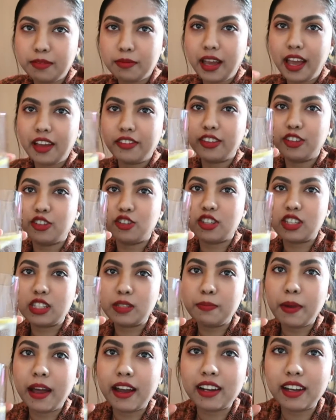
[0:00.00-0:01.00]
I'm having just
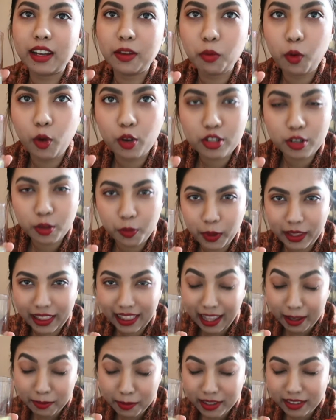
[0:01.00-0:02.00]
sparkling water with
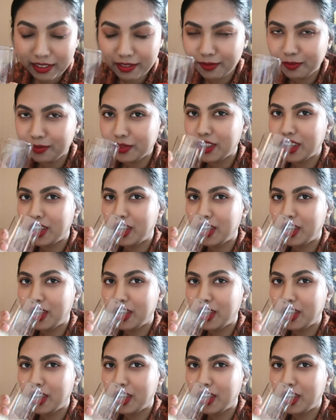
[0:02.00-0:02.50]
lemon pop.